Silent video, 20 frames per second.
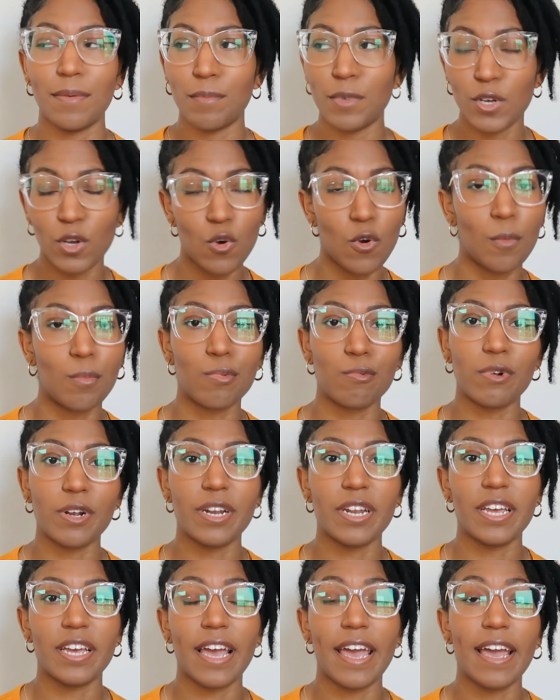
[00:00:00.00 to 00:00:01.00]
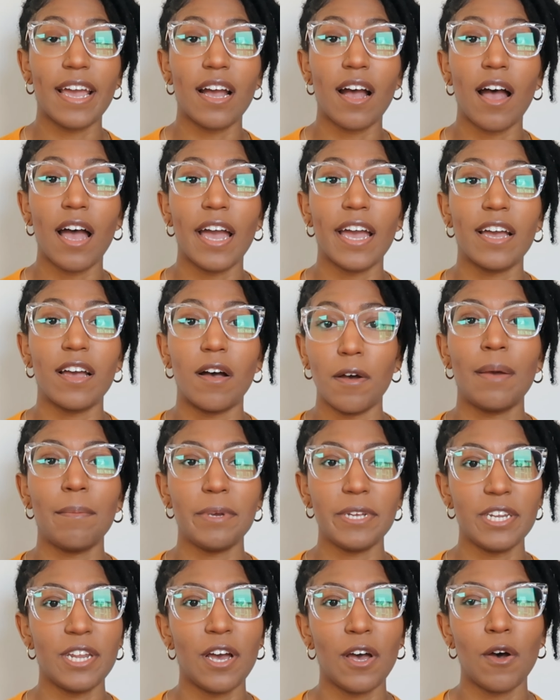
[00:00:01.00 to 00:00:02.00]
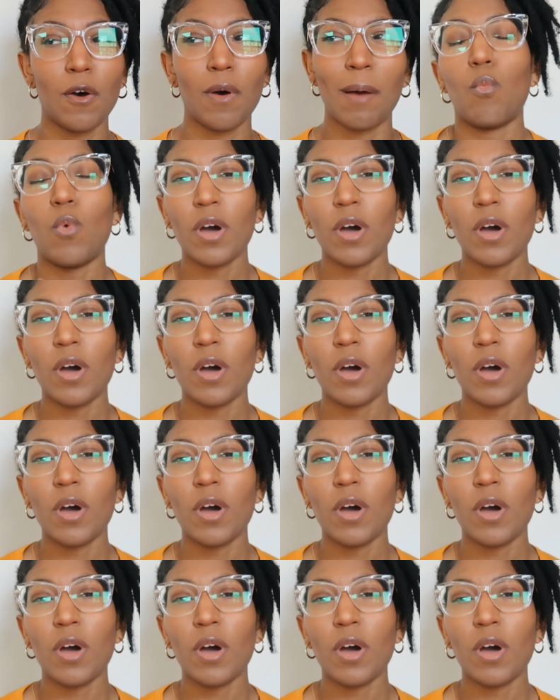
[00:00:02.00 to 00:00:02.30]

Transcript: am incorporating AI, let me know.